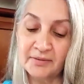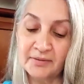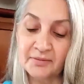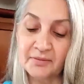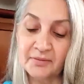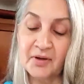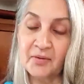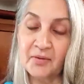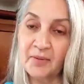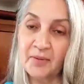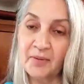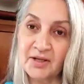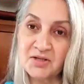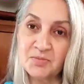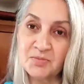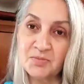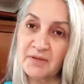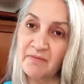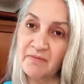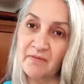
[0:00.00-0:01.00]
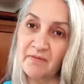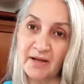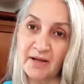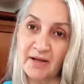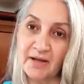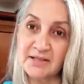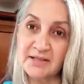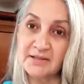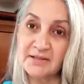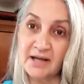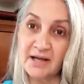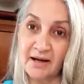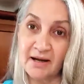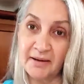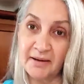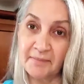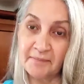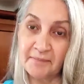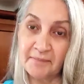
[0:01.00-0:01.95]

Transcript: or the arrangement of events in time.